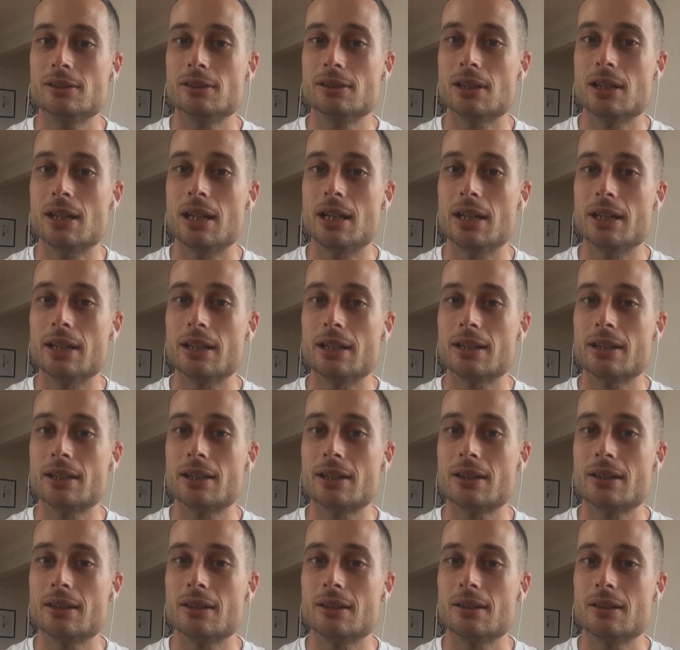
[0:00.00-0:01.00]

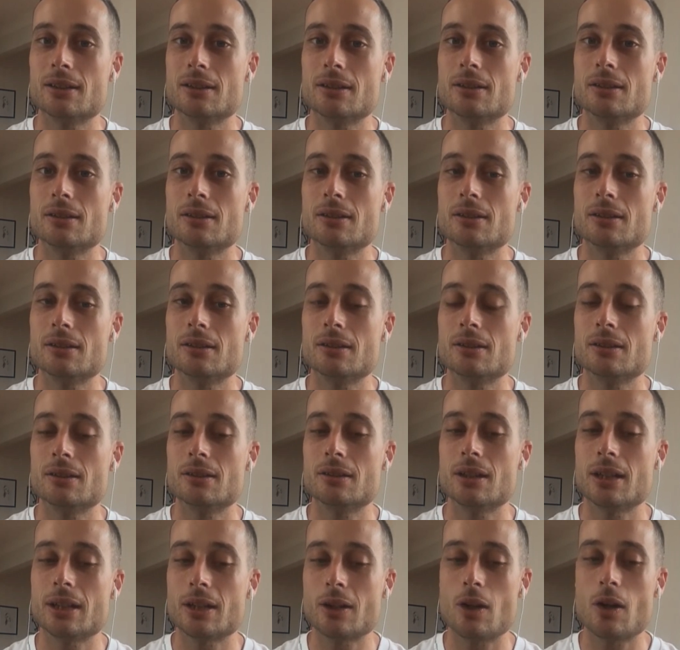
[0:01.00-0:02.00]

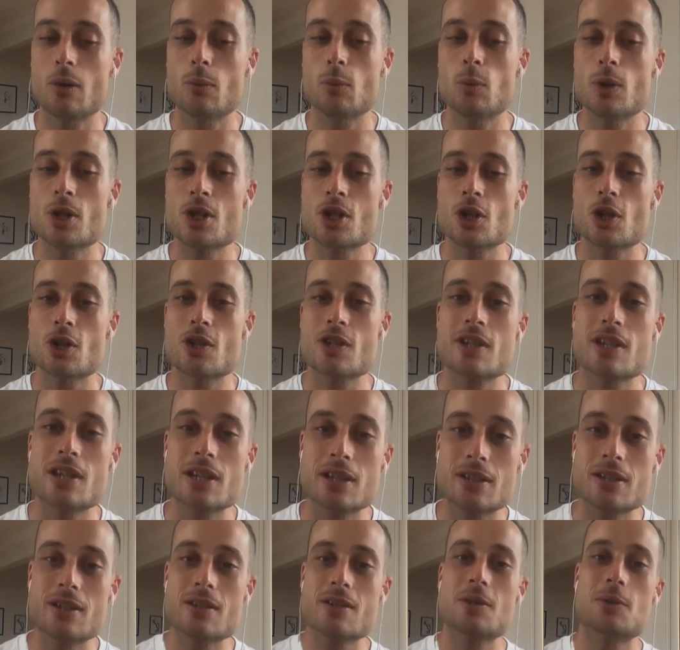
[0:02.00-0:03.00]
Like I wish I'd
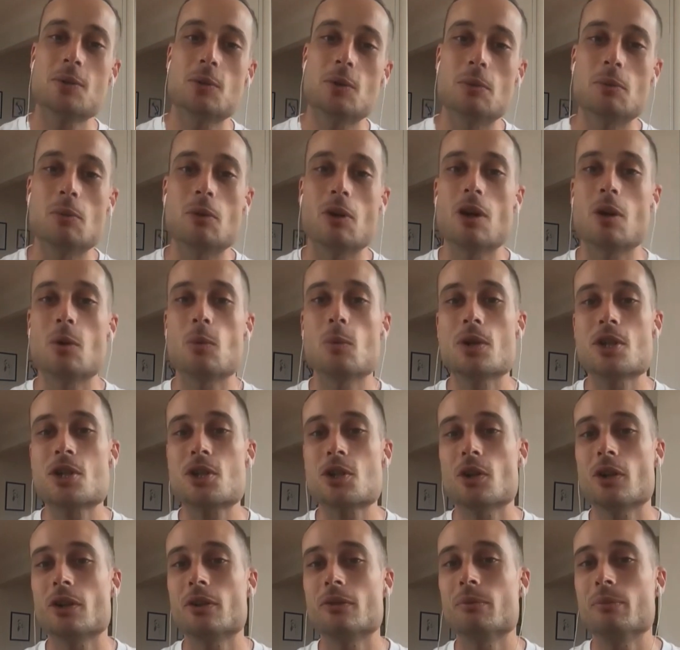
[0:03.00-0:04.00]
said this to him. I wish
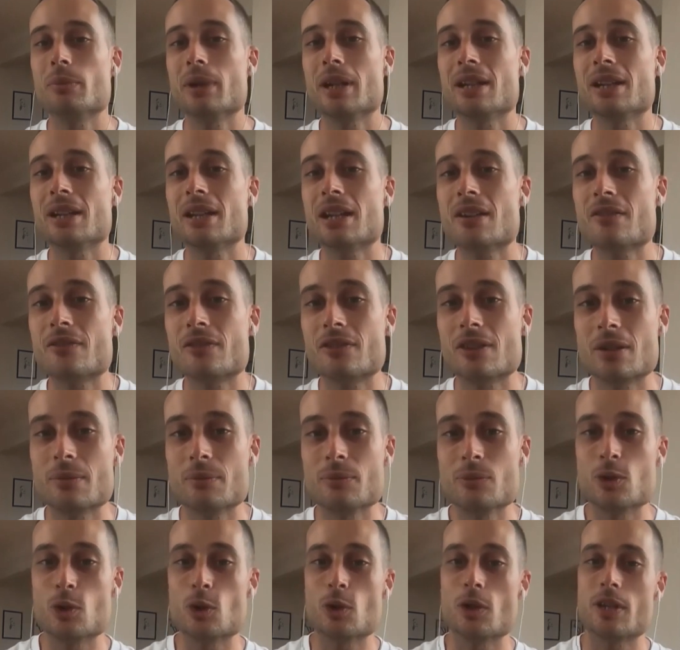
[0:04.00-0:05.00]
I'd been there for
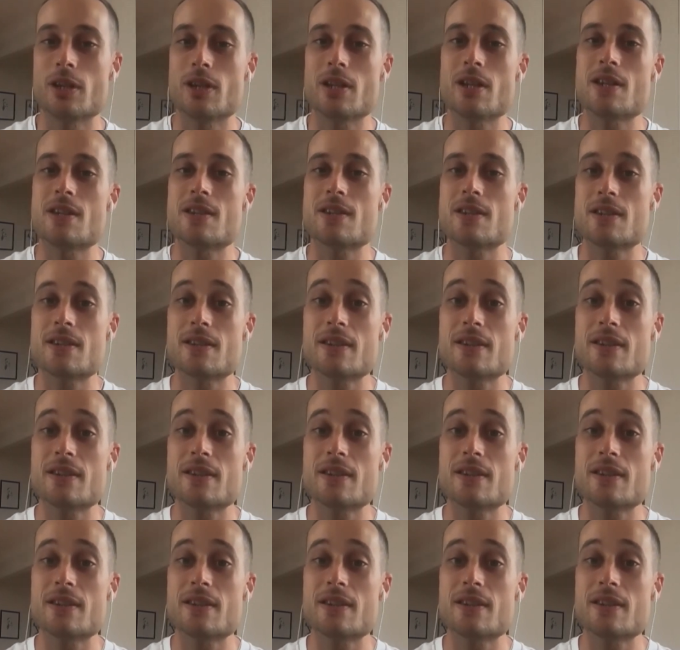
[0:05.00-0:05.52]
him during this.